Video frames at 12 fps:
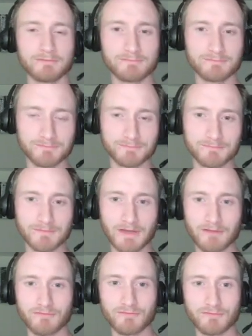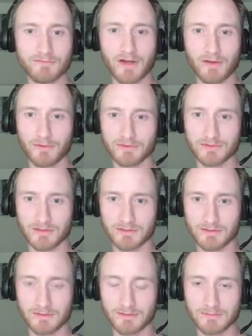I mean, I a
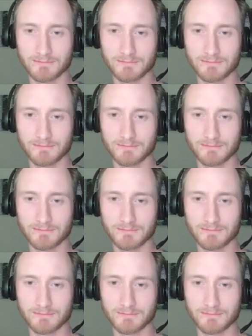person